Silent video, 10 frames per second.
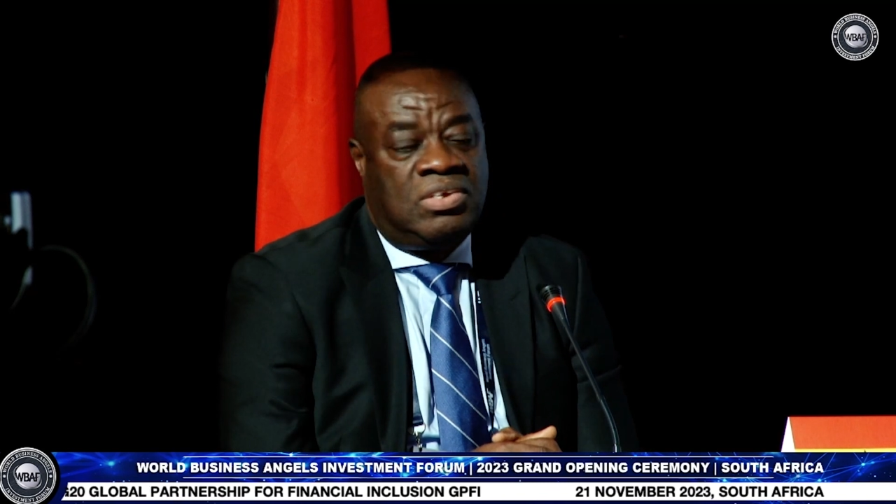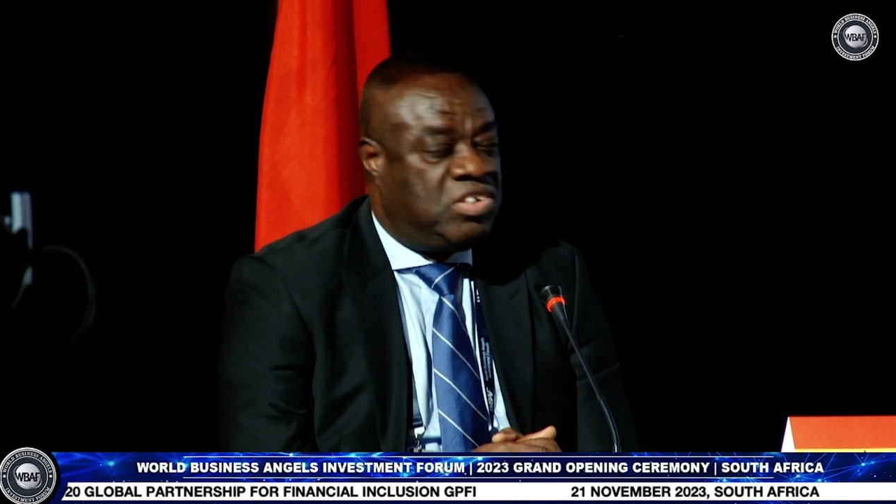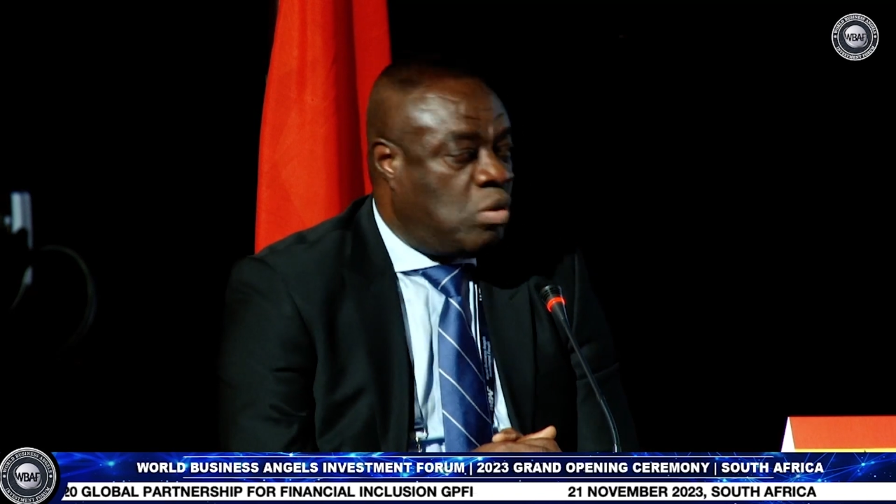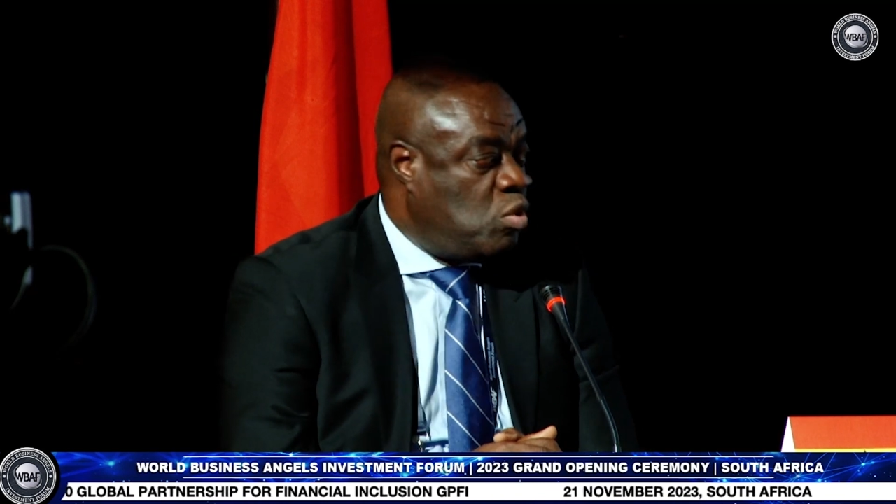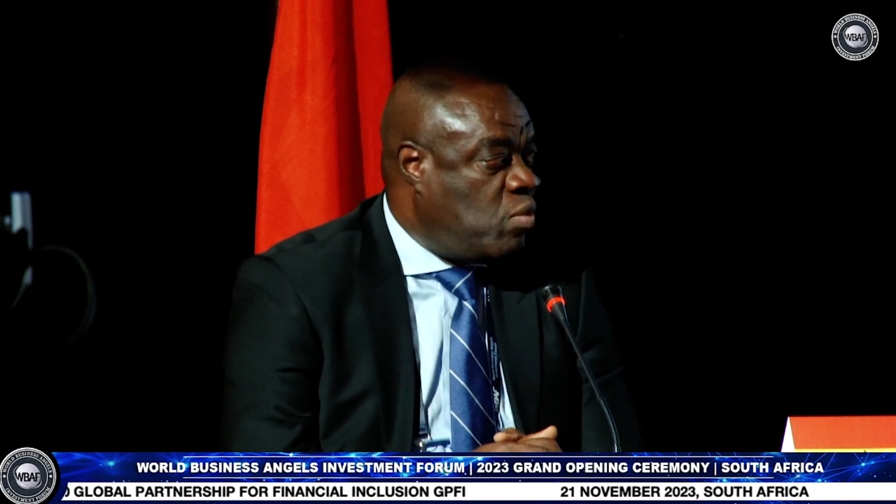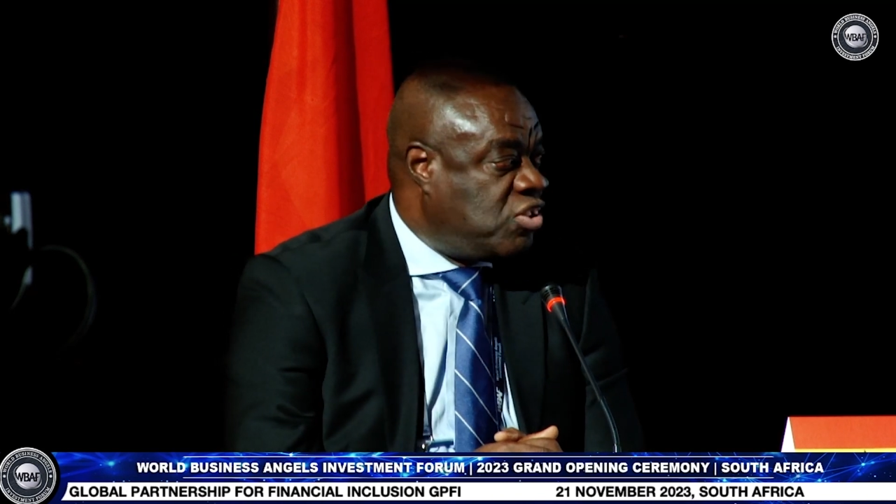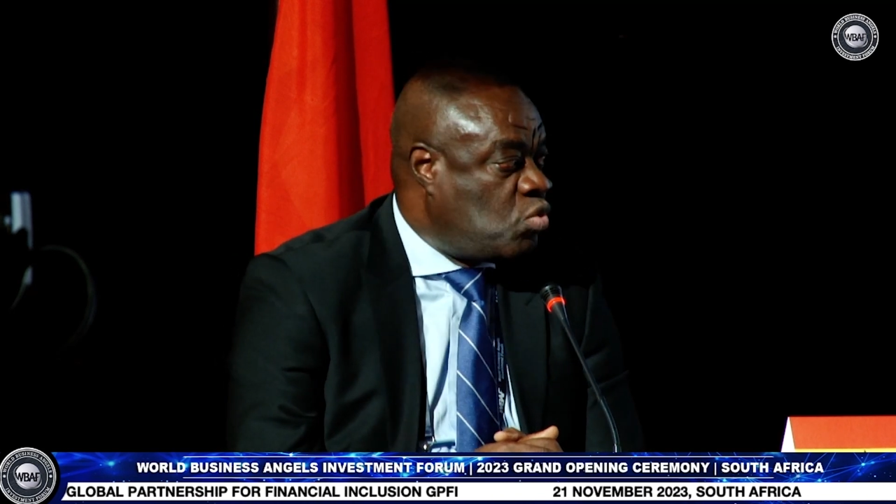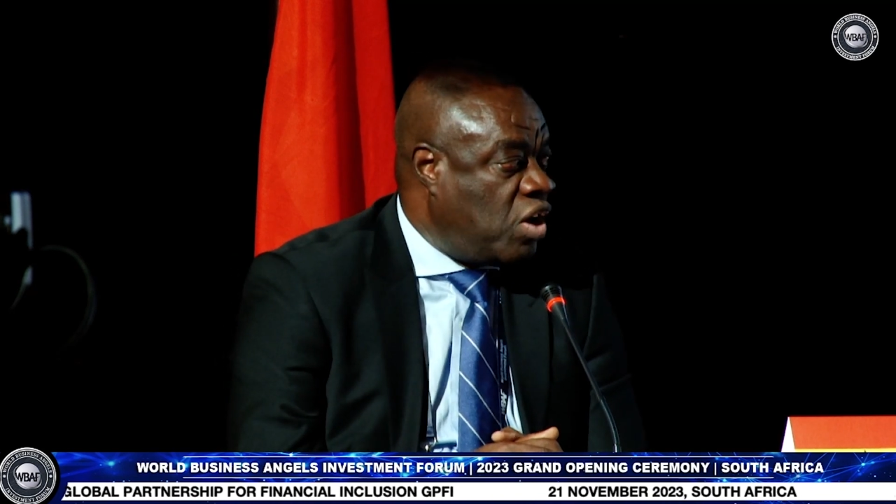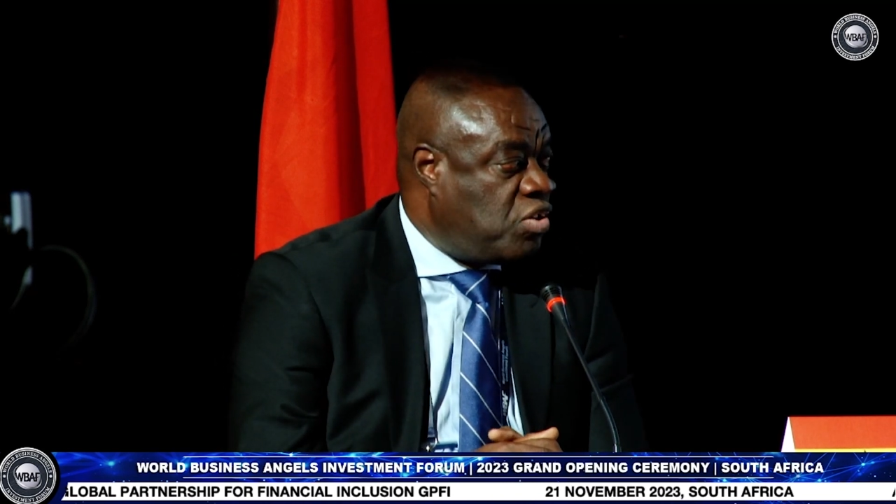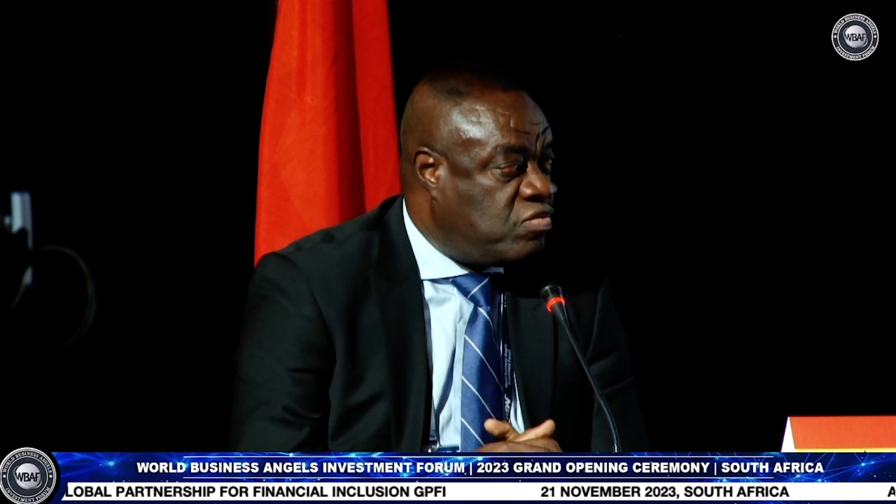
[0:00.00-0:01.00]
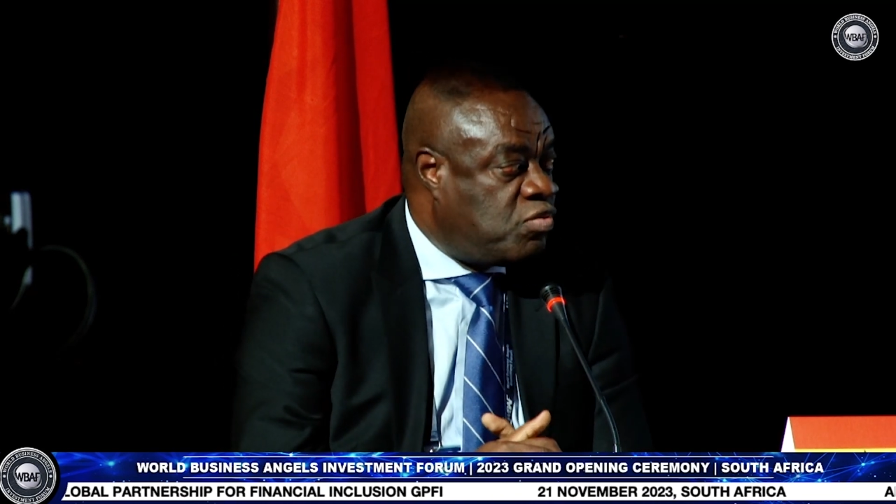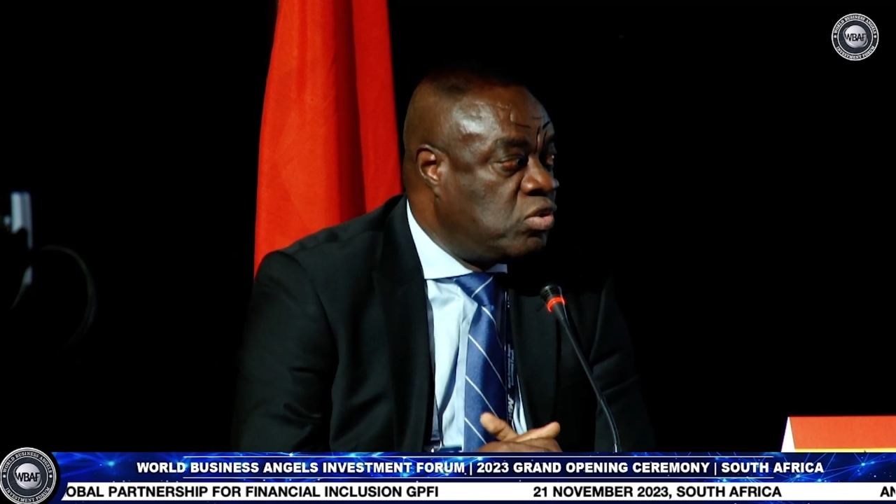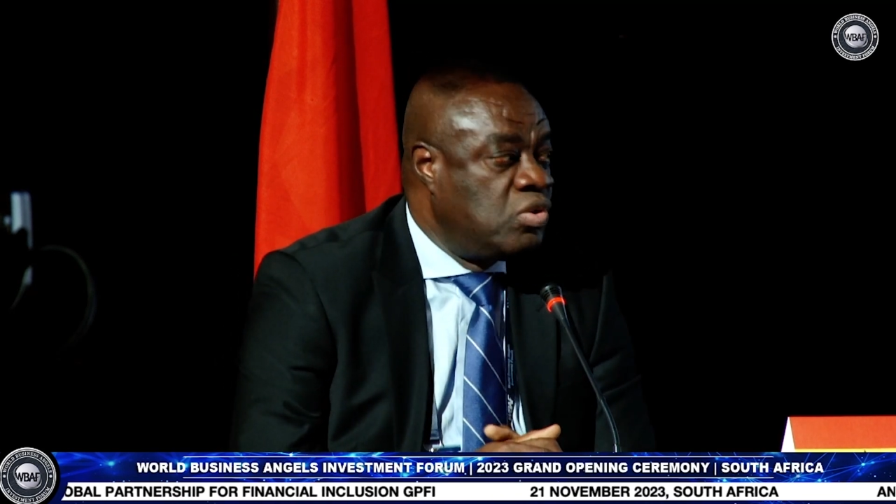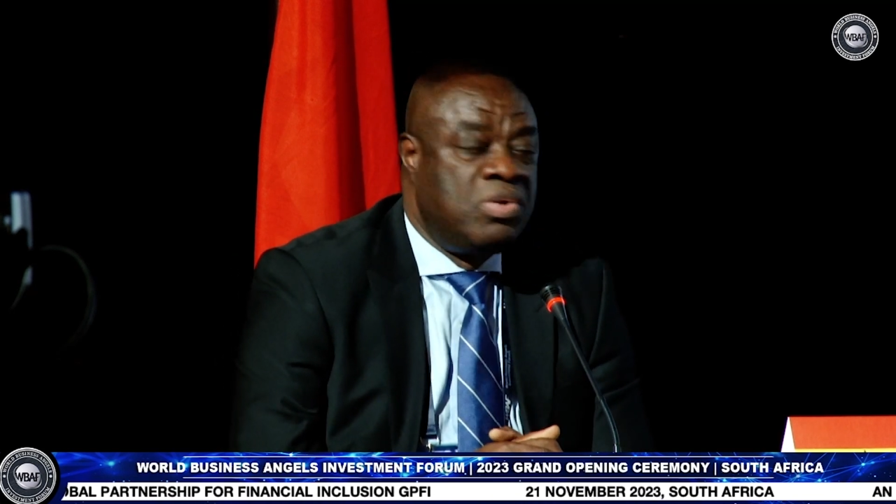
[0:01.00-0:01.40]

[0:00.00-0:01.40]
Chairman members, we are grateful.